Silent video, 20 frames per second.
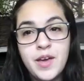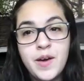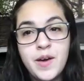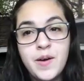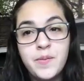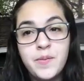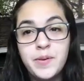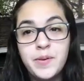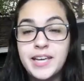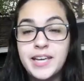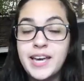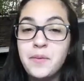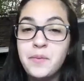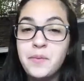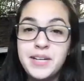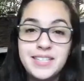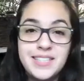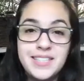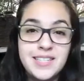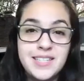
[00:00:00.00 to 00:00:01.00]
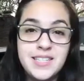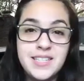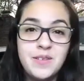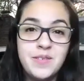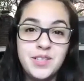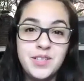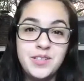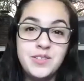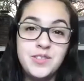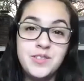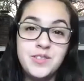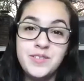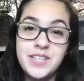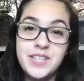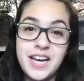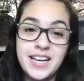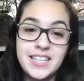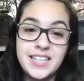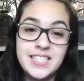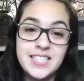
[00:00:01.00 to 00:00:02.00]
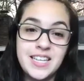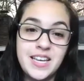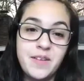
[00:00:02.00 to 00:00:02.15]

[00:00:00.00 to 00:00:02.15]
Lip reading: We can't wait to see what you do next,